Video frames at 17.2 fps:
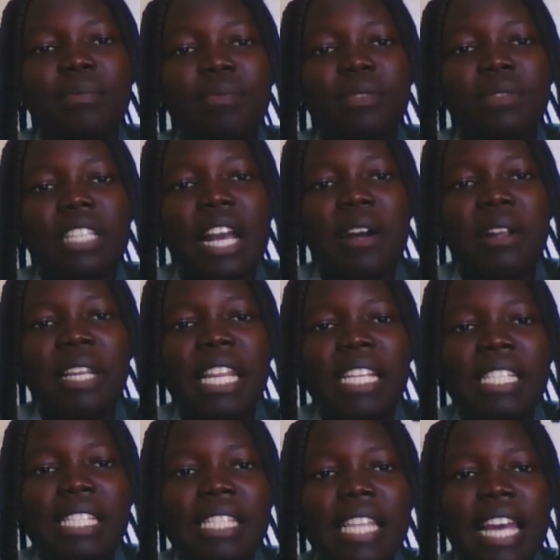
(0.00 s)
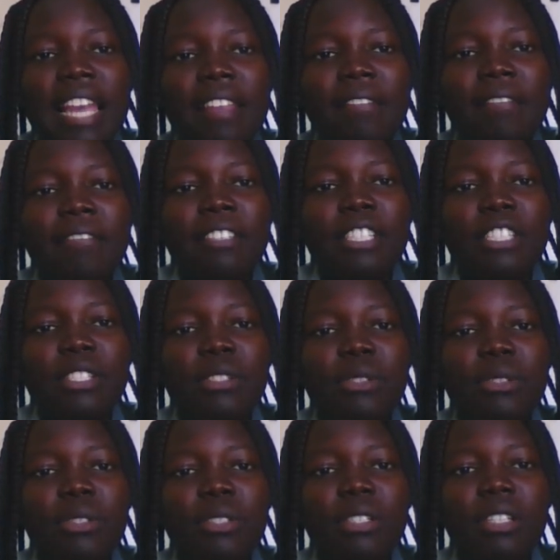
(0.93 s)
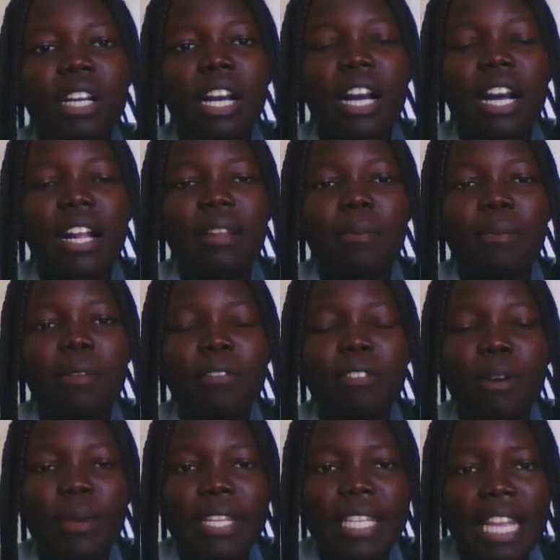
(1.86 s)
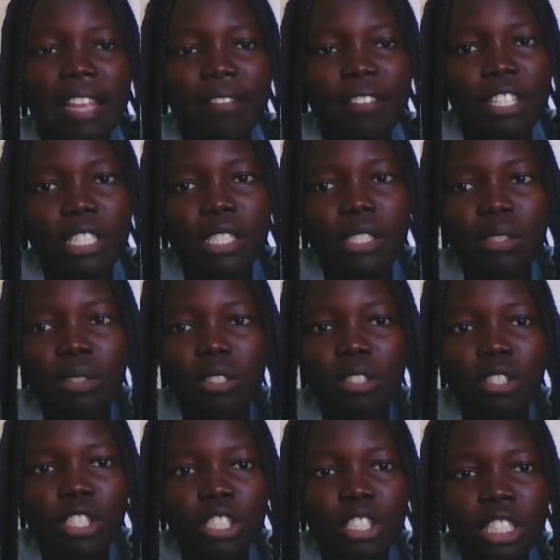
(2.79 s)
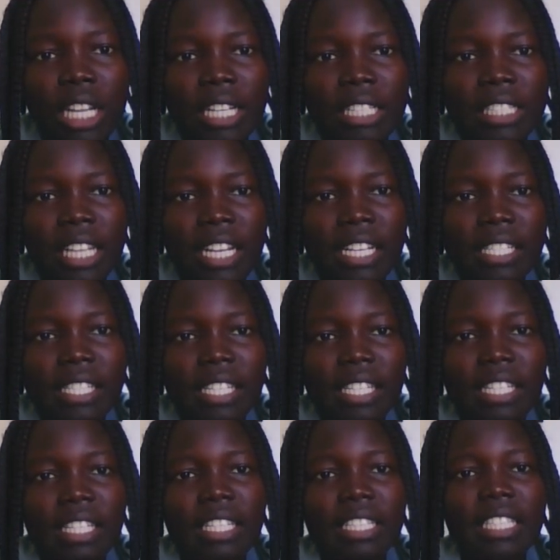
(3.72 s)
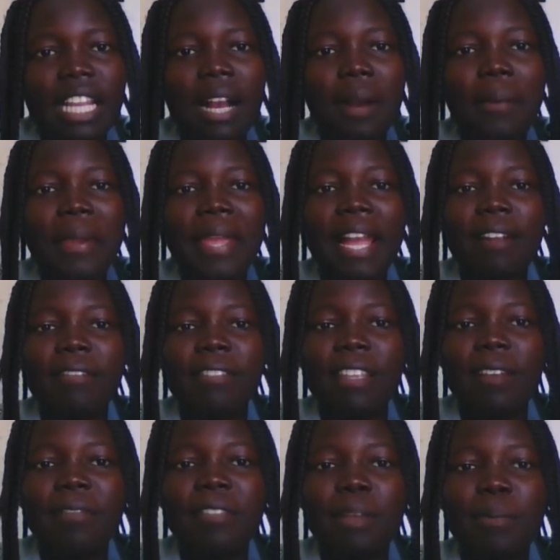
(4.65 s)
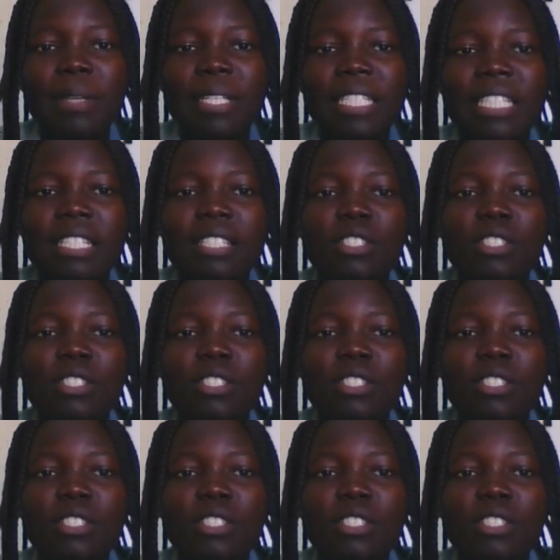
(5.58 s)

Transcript: Now let's dive into, before we dive into Google Contacts, now we have left the meeting.